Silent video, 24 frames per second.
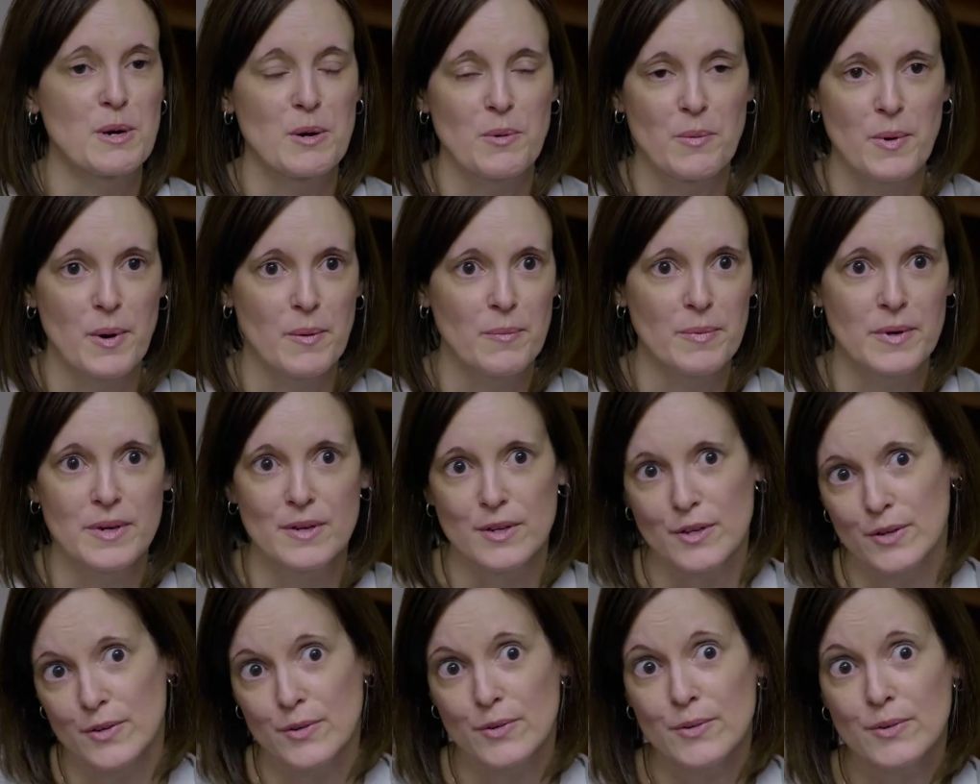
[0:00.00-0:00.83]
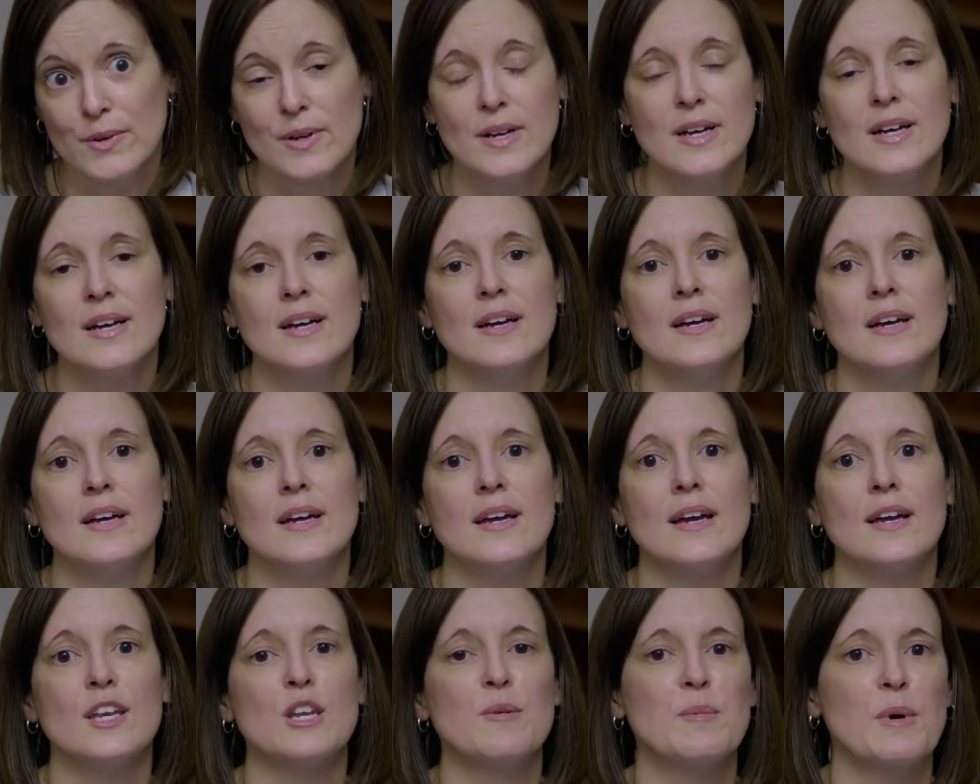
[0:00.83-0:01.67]
no matter what we do
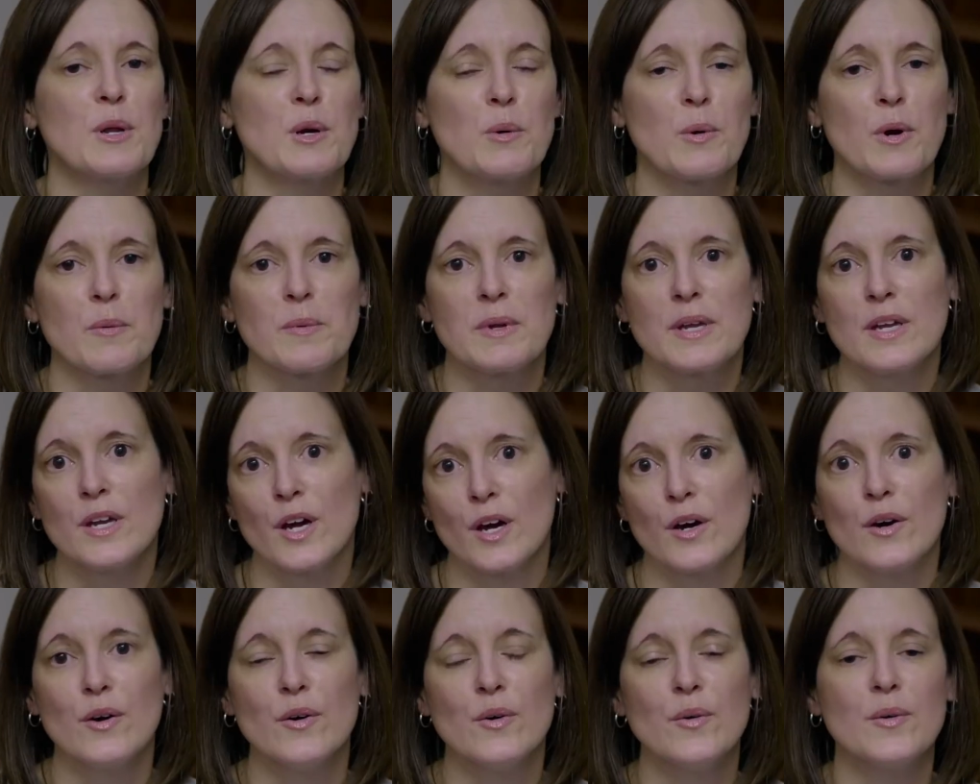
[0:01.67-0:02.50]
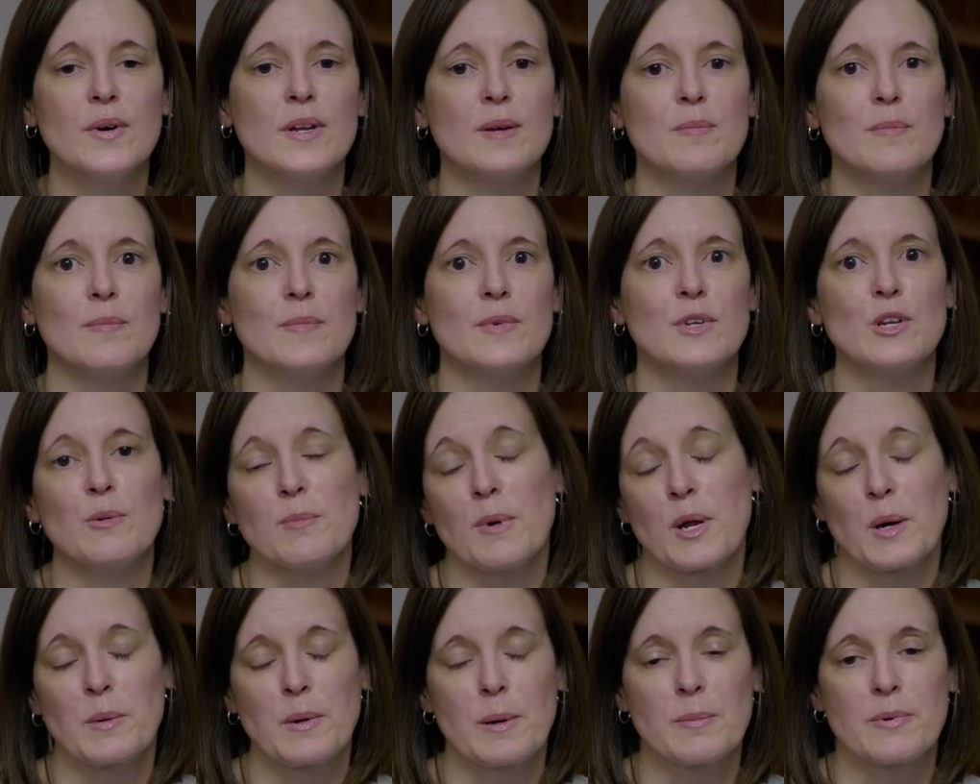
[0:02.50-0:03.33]
and no matter where we go and no
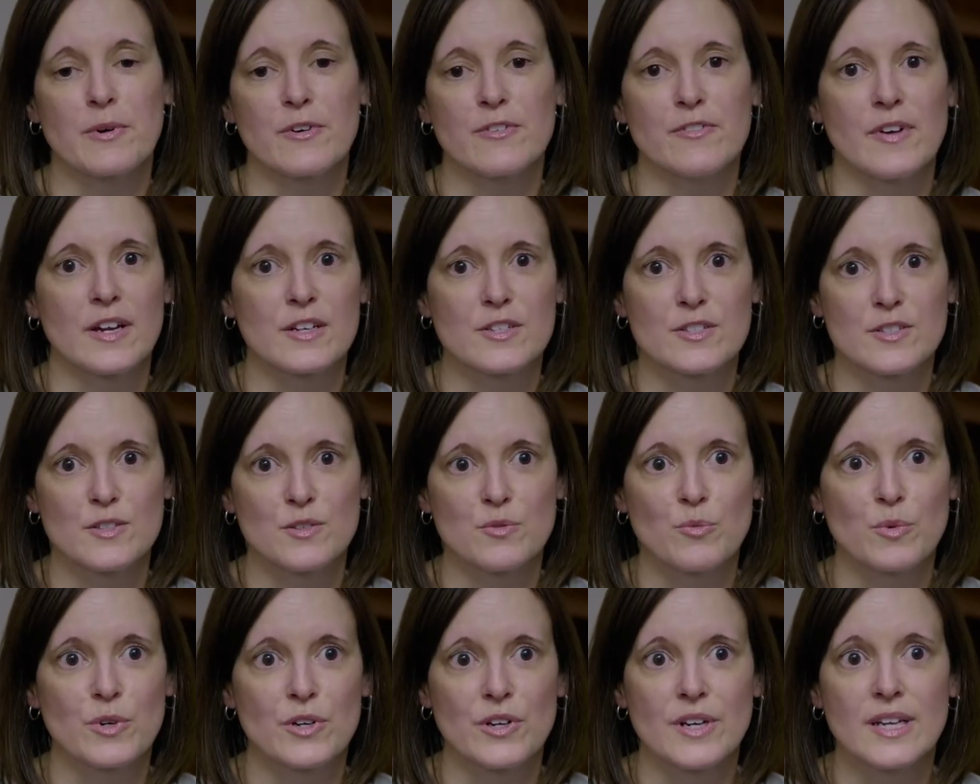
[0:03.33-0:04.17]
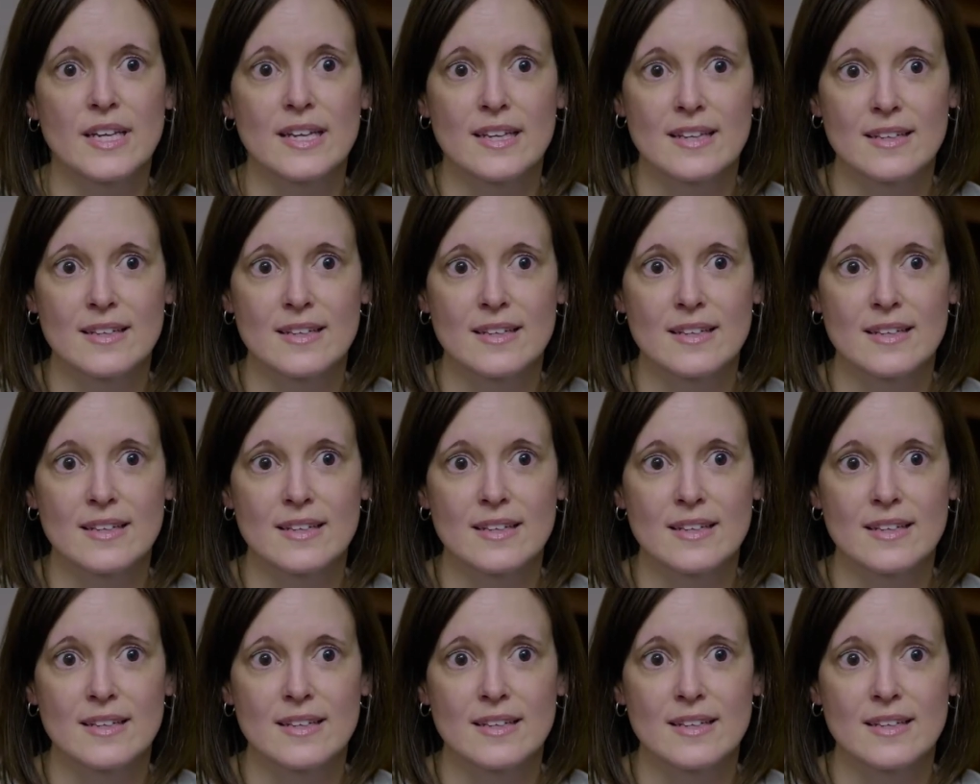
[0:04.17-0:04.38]
matter what profession we're